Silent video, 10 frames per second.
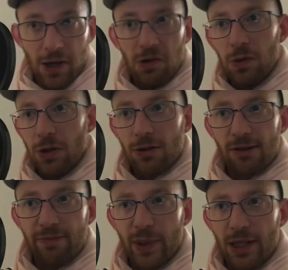Who knows,
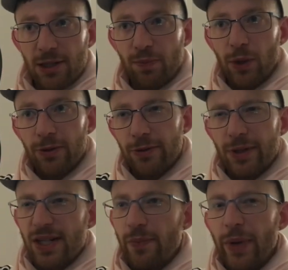I've been exposed to
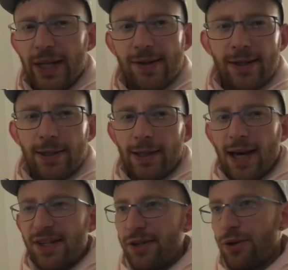this benzene
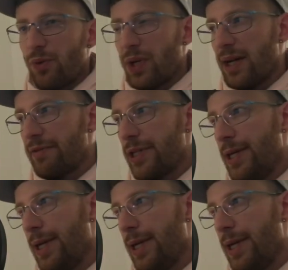gas or whatever,